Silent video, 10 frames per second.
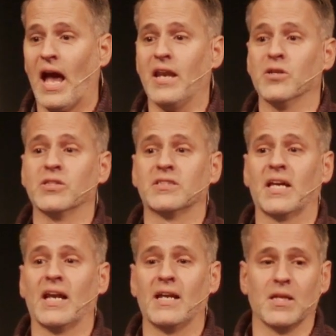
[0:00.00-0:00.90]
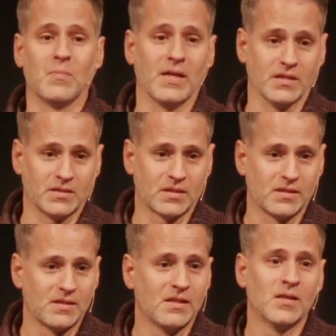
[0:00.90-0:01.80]
And you're just saying, I need peace.
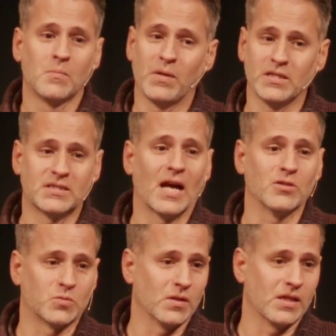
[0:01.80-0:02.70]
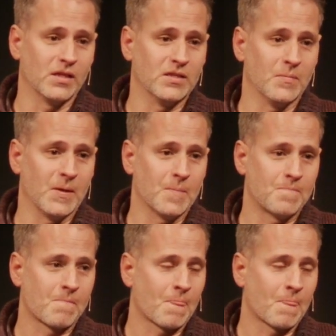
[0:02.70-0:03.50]
Peace sounds really good to me.